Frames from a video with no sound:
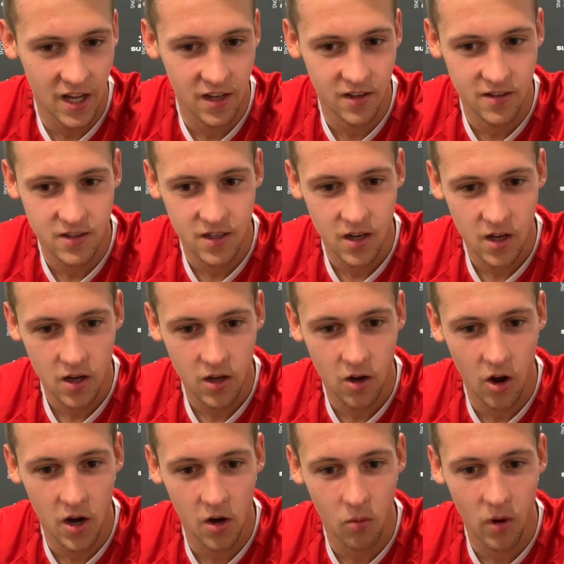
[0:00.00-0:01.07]
and
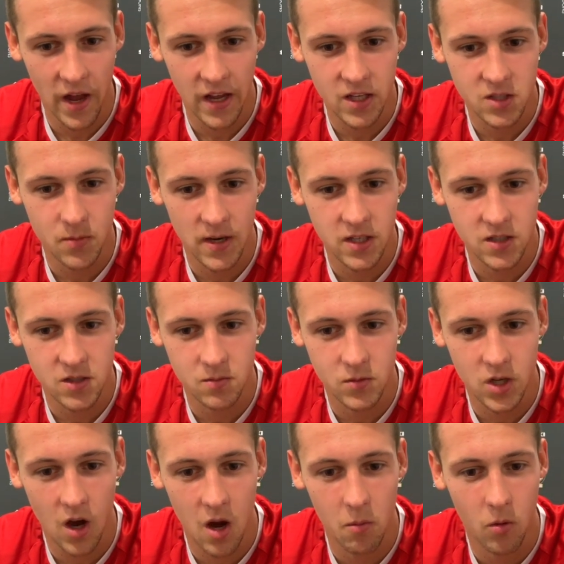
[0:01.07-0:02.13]
going away, spending some
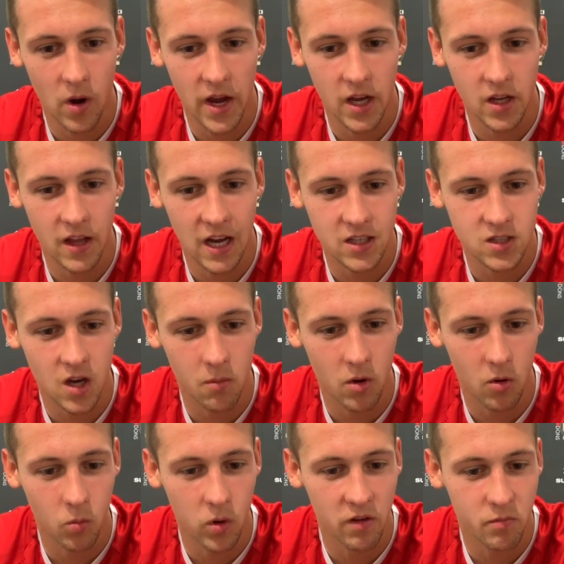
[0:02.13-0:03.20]
time away that
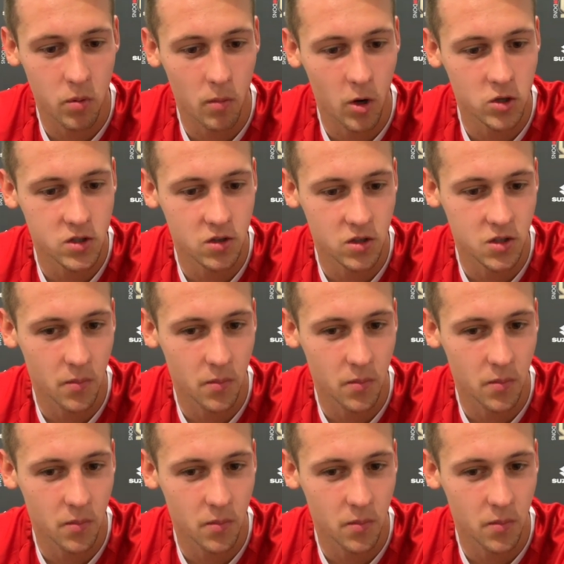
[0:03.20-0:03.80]
summer with promotion on